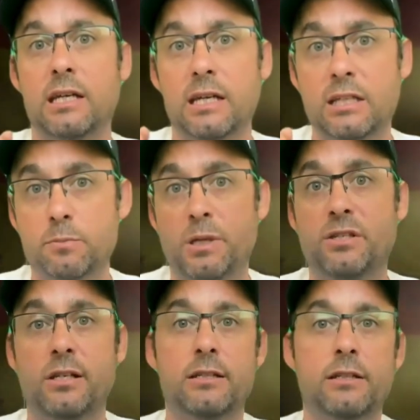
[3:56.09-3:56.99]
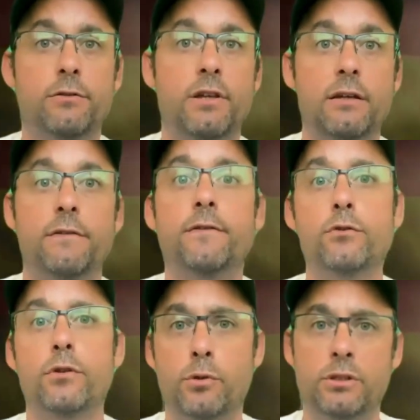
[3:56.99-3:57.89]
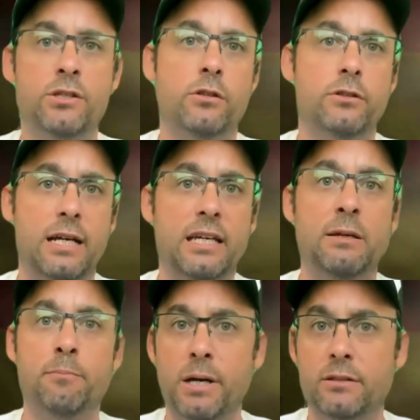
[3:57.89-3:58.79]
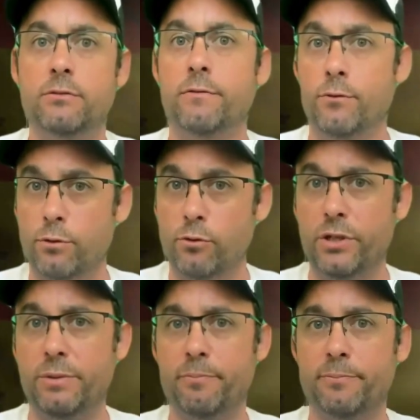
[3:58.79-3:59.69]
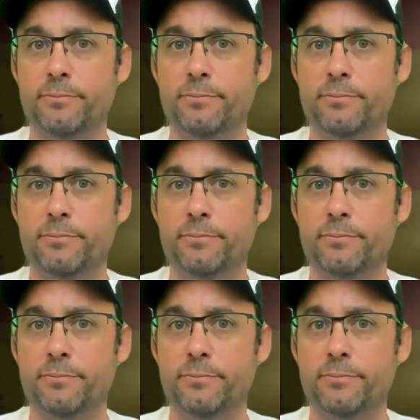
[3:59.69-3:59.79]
especially need to think through the potential tax impacts thoroughly.